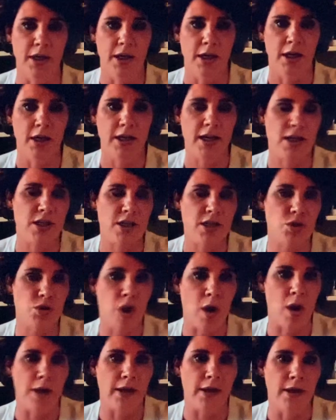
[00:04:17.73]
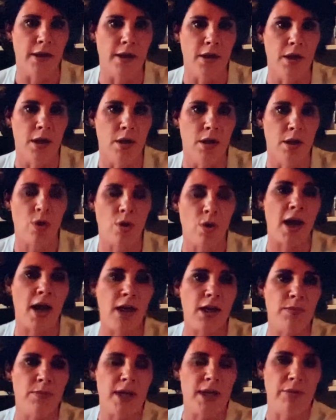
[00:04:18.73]
Guess what? We're not going to
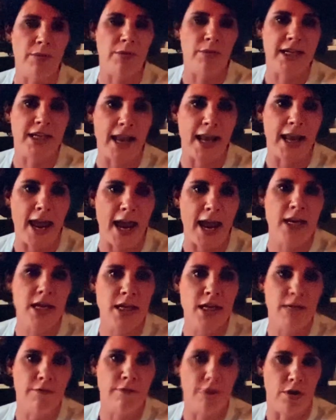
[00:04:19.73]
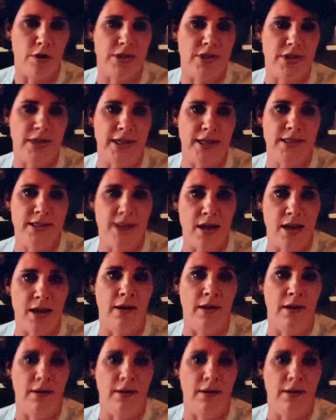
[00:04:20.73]
be able to get any of those things done